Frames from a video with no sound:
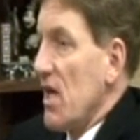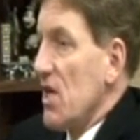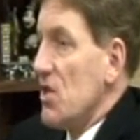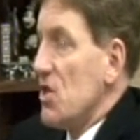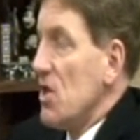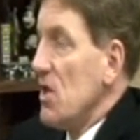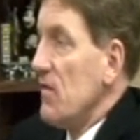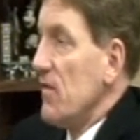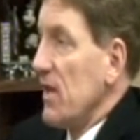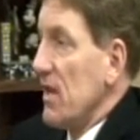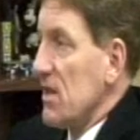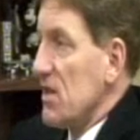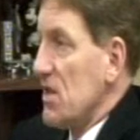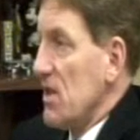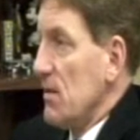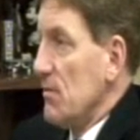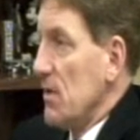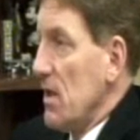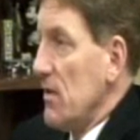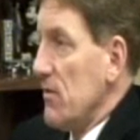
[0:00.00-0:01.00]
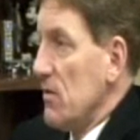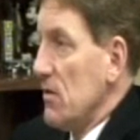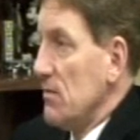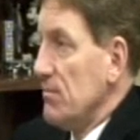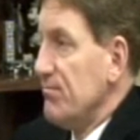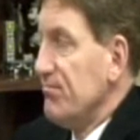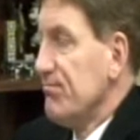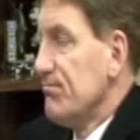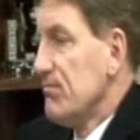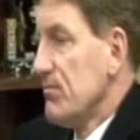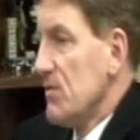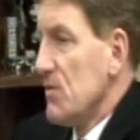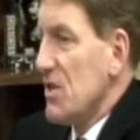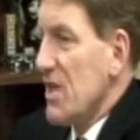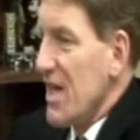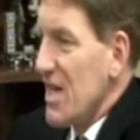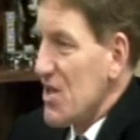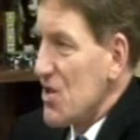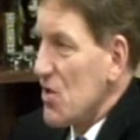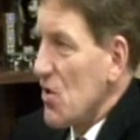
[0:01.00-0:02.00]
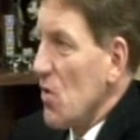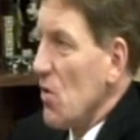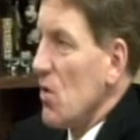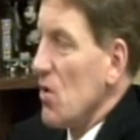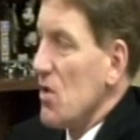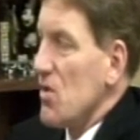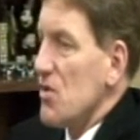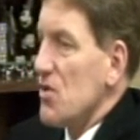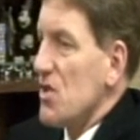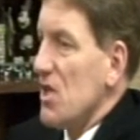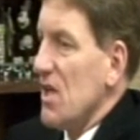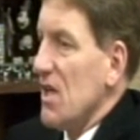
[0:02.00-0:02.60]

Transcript: achieving at the same level, test scores,